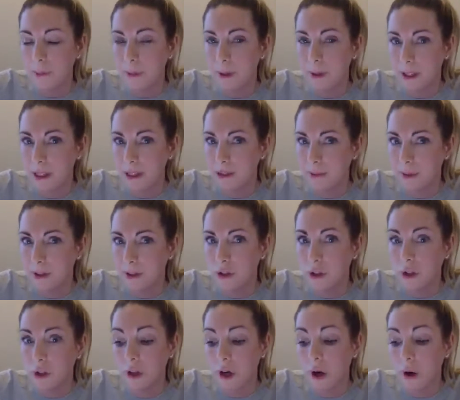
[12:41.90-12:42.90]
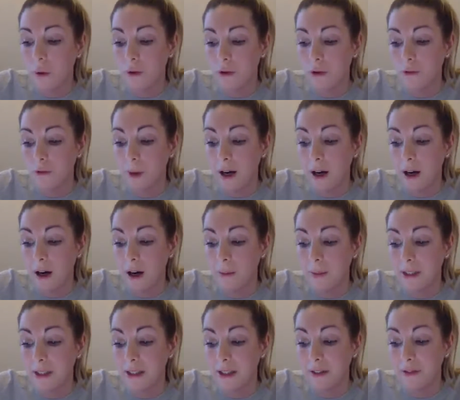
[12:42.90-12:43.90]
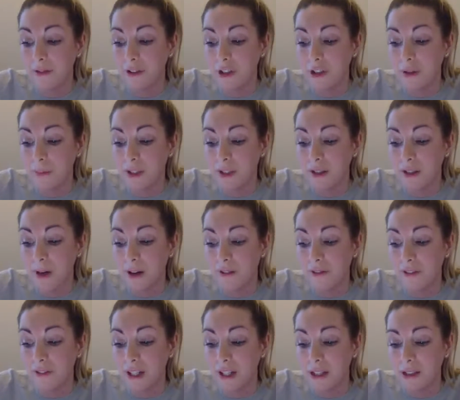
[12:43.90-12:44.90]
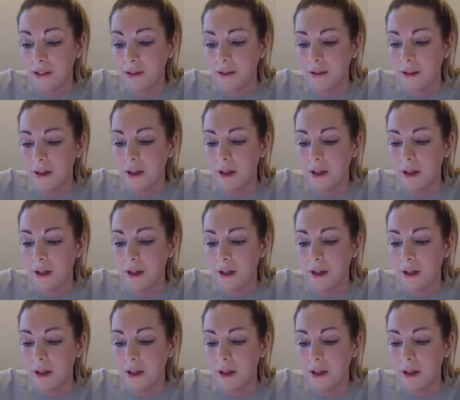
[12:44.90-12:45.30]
The policeman took hold of my arm and lifted me to my feet.